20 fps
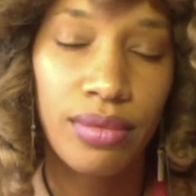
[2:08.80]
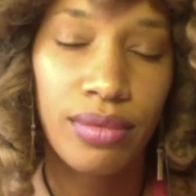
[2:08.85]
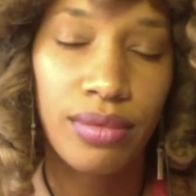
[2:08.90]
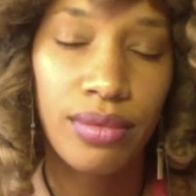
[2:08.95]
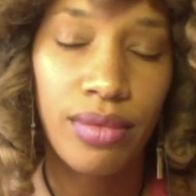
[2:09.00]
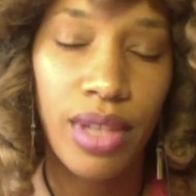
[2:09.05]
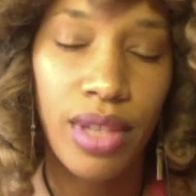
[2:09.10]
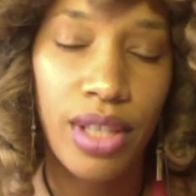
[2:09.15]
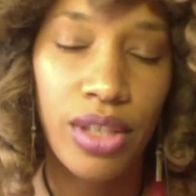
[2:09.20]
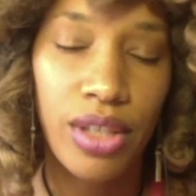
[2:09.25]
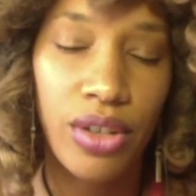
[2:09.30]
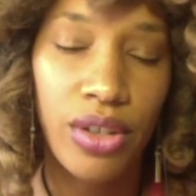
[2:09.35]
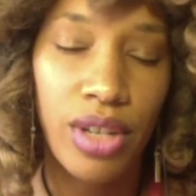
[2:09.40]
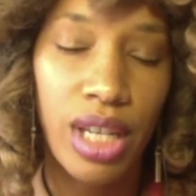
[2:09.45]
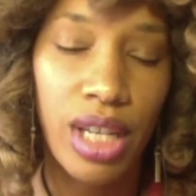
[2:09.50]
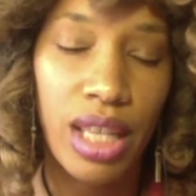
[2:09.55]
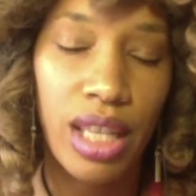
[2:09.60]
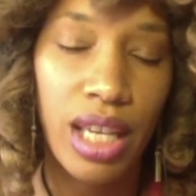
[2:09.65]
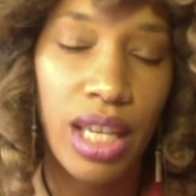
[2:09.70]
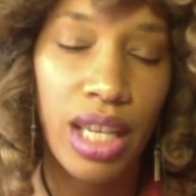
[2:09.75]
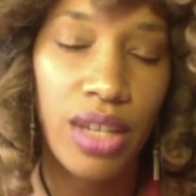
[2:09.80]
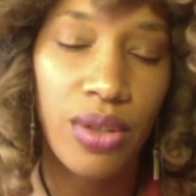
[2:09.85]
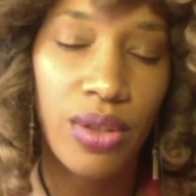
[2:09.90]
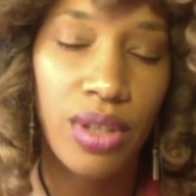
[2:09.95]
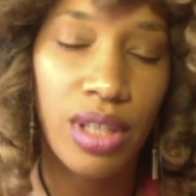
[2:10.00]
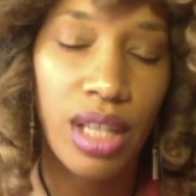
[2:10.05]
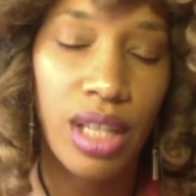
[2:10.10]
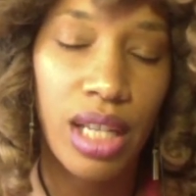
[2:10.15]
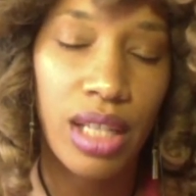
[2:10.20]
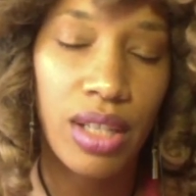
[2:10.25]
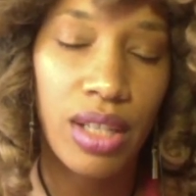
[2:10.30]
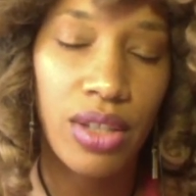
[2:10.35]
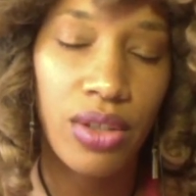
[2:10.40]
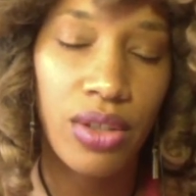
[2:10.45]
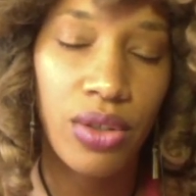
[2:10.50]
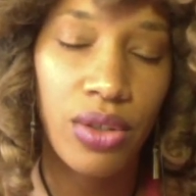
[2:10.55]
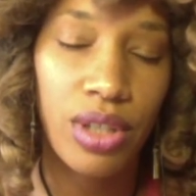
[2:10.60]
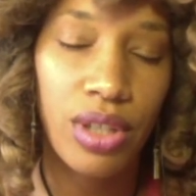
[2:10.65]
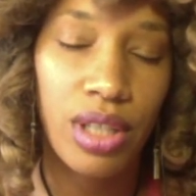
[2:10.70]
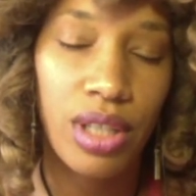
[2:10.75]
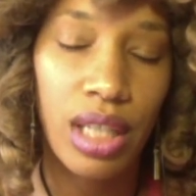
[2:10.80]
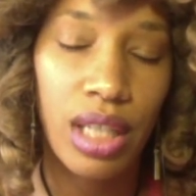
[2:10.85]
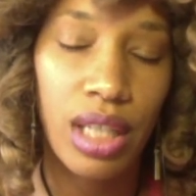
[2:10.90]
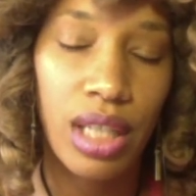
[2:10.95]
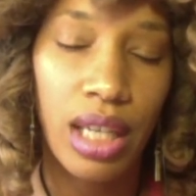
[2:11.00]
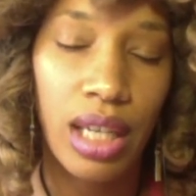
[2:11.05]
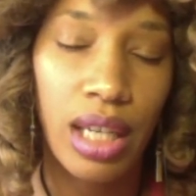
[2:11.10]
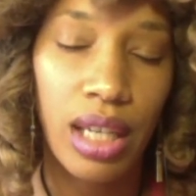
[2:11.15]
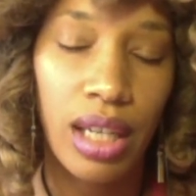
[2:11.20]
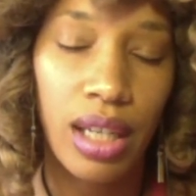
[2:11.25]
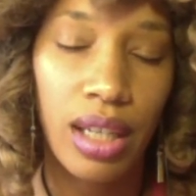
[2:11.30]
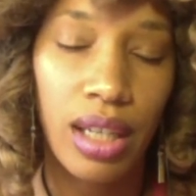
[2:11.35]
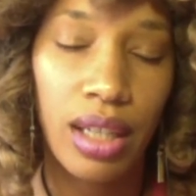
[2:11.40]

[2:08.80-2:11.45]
Is there anything you sense or see?